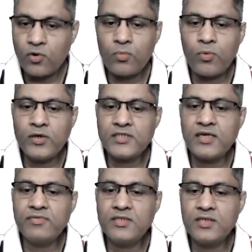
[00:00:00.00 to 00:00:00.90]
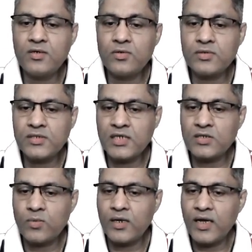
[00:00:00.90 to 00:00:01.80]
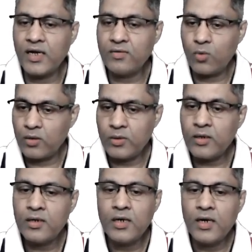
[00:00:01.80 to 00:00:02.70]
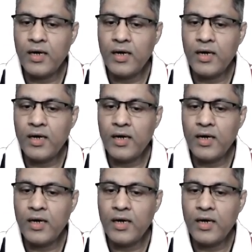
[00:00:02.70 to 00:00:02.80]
4.70619 whatever,